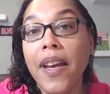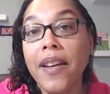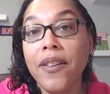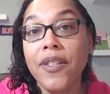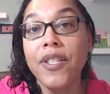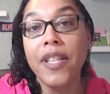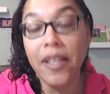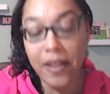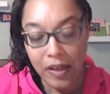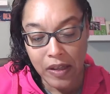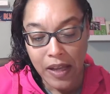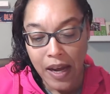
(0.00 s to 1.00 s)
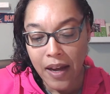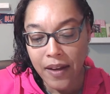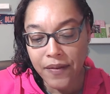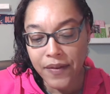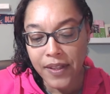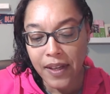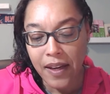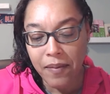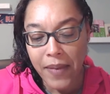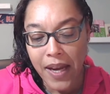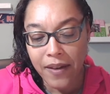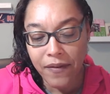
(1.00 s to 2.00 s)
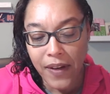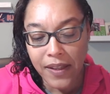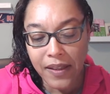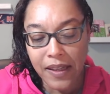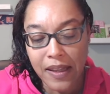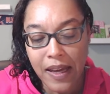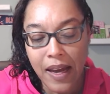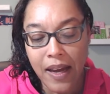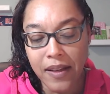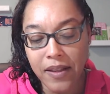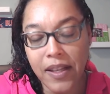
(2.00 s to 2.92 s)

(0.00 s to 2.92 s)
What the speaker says: energy in our lives and manifesting that.